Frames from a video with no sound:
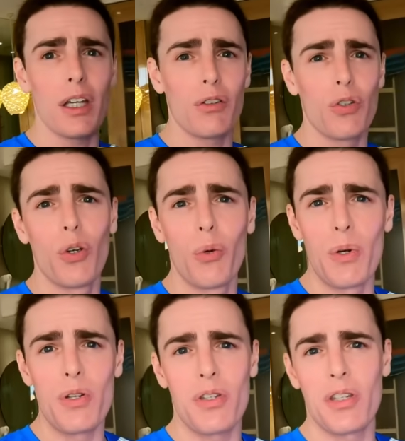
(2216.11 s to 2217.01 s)
it to
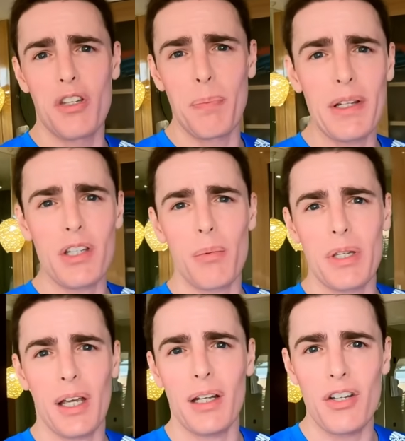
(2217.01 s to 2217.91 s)
was the speeds I
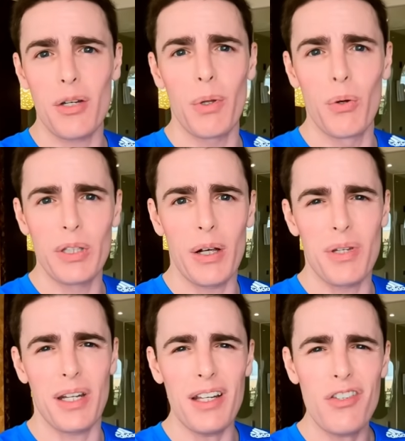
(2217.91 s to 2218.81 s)
was getting in some of the
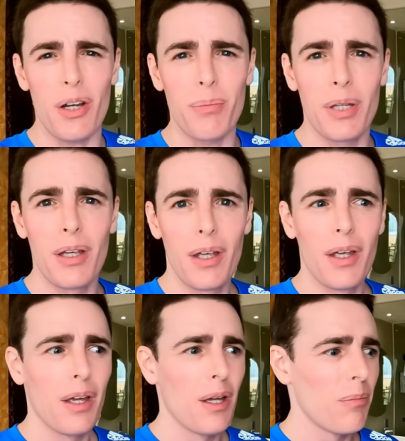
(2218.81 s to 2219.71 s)
hotels in Egypt.
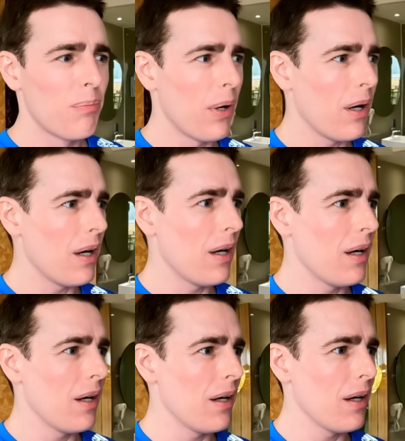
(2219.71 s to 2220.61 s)
But
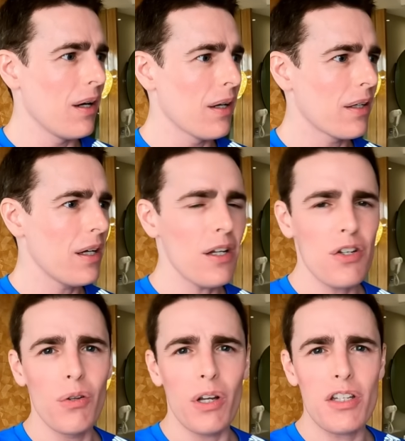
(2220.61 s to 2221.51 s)
uh, yeah, it's not